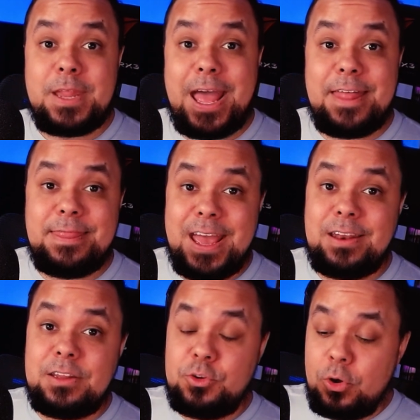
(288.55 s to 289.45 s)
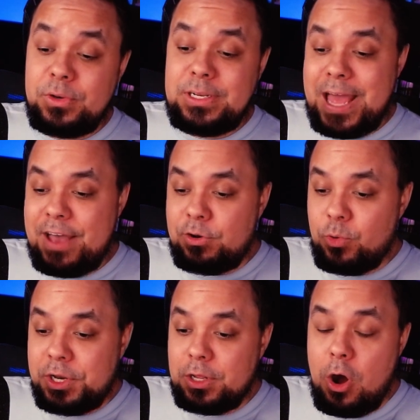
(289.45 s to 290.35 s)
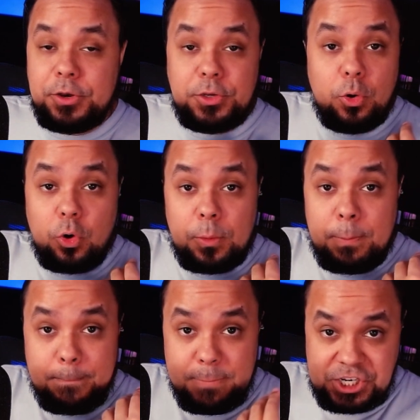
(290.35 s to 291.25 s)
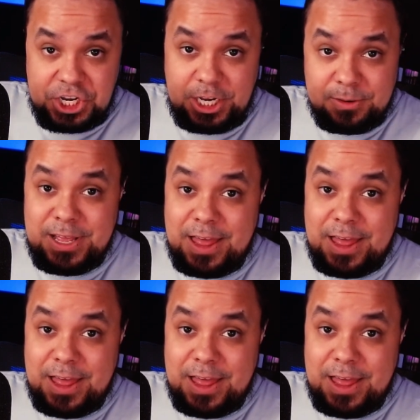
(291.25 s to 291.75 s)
and then you don't need to have it running on your machine,